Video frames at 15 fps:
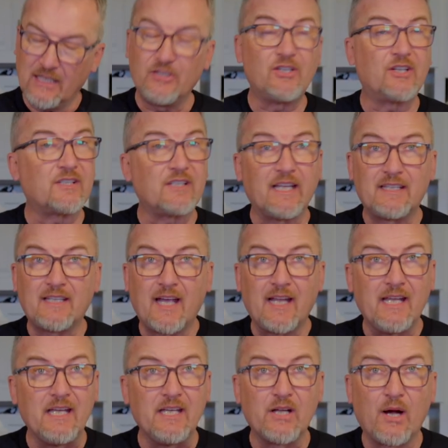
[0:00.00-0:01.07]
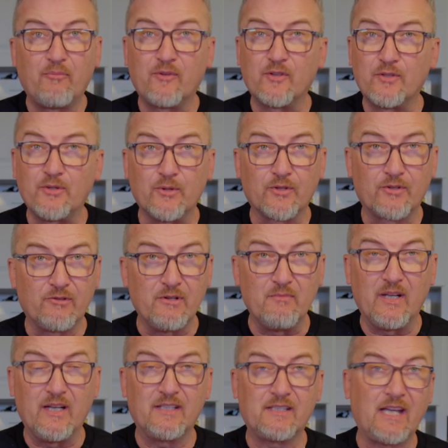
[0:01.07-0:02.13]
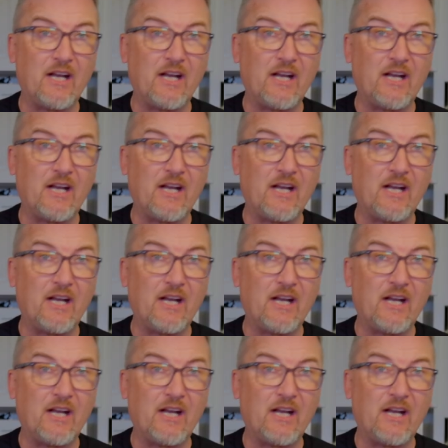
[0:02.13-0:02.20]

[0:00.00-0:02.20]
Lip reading: Just let that heat up for 2 or 3 minutes,